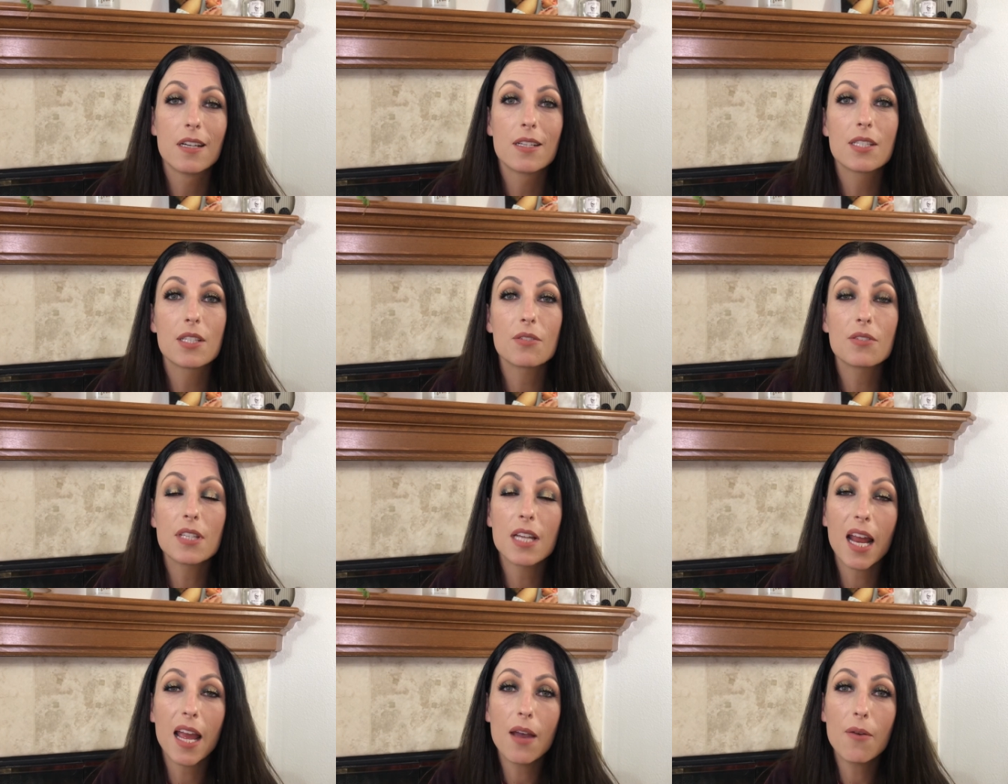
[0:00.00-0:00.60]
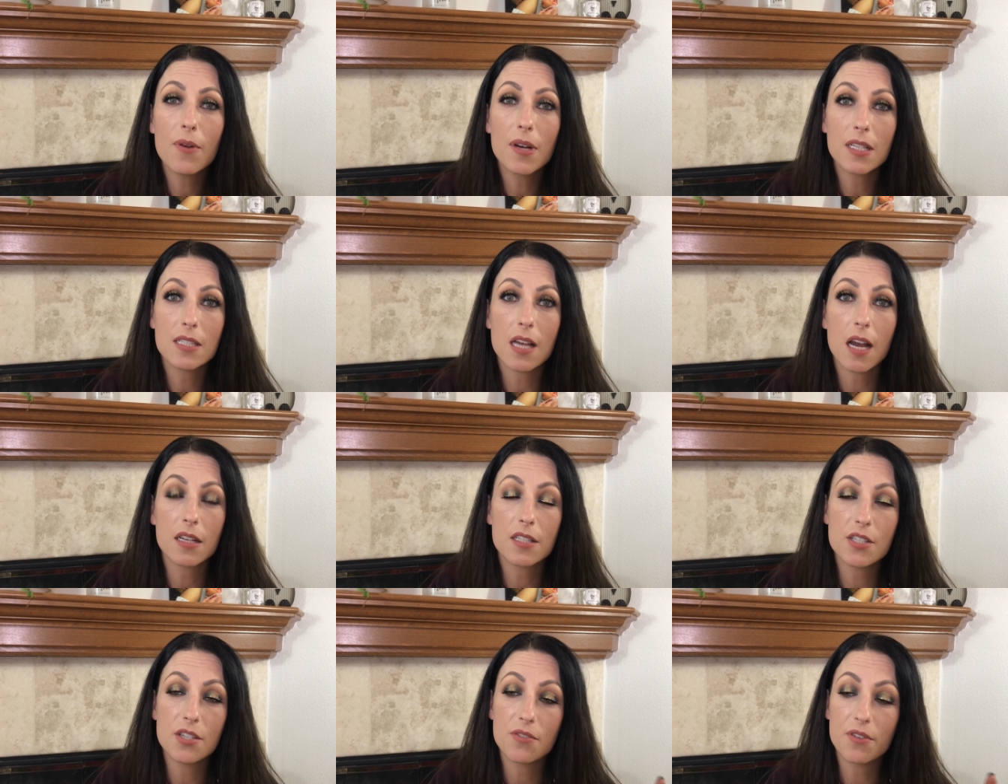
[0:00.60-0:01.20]
So today I want to
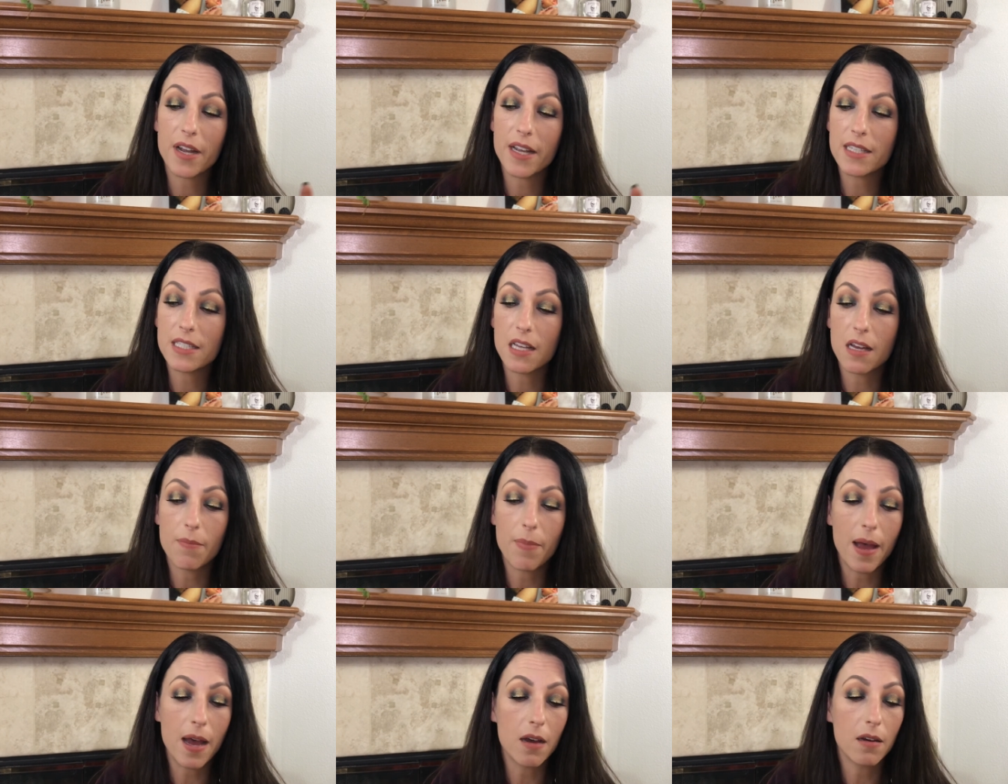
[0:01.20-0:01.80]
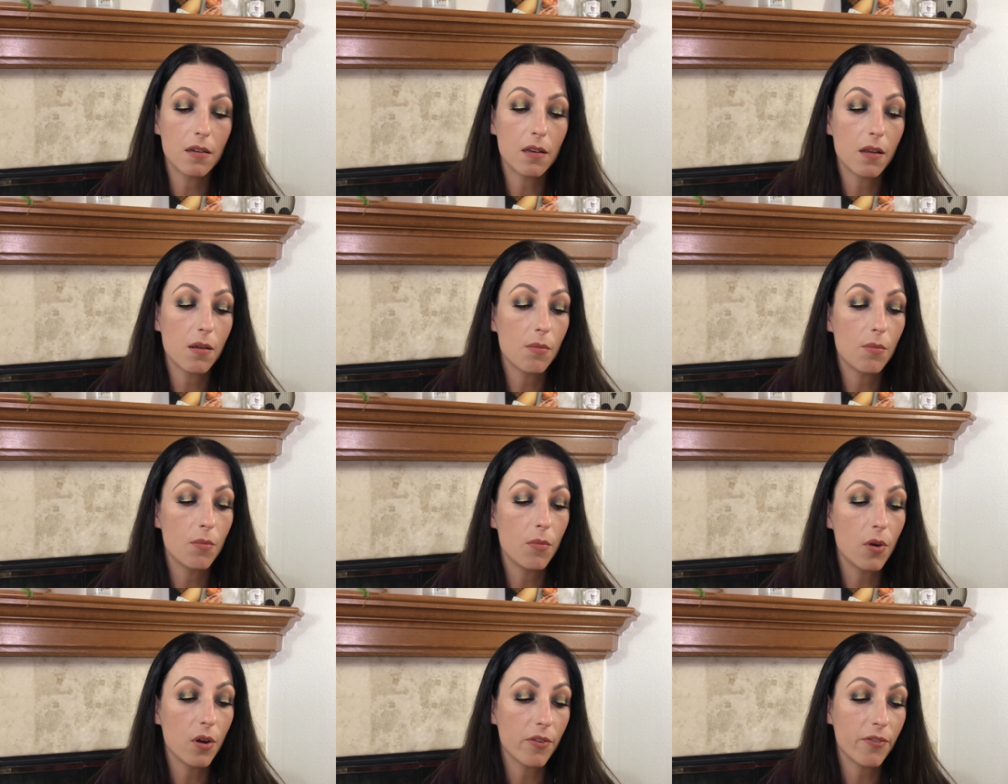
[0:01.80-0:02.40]
talk to you guys
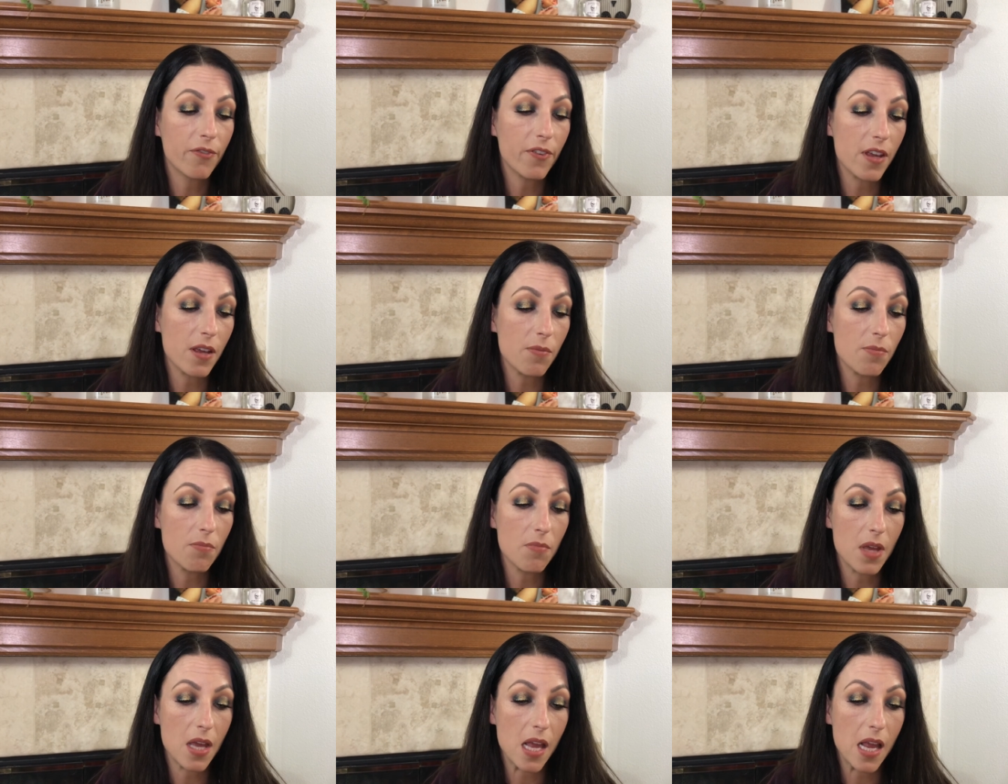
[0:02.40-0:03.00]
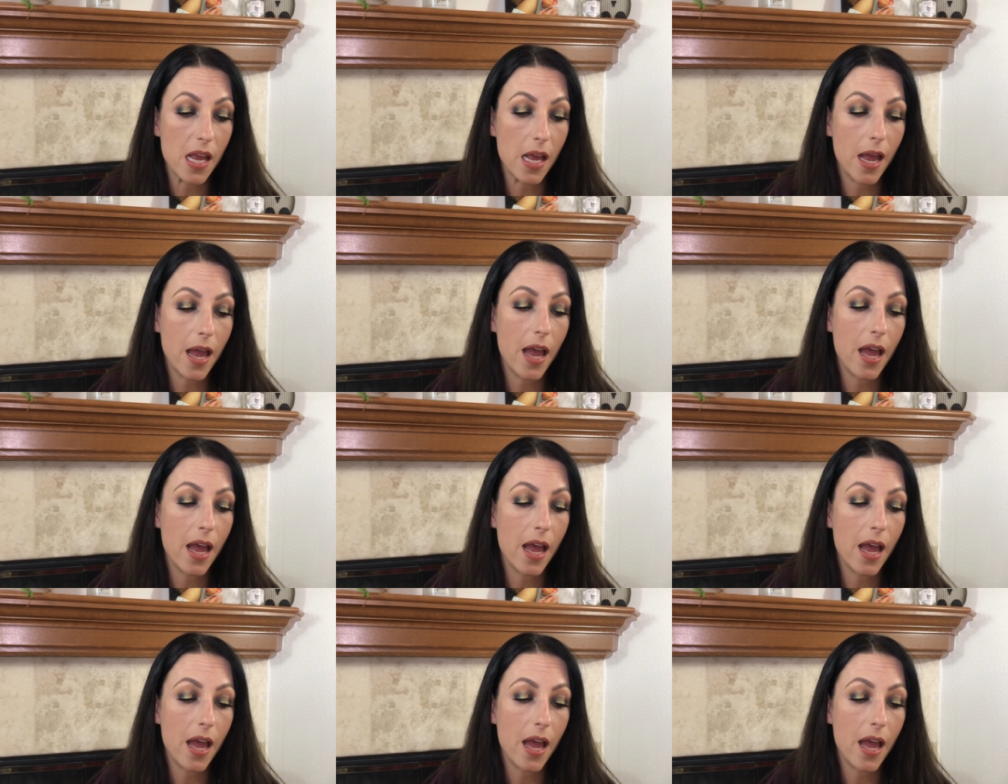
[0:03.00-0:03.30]
about Morphe Me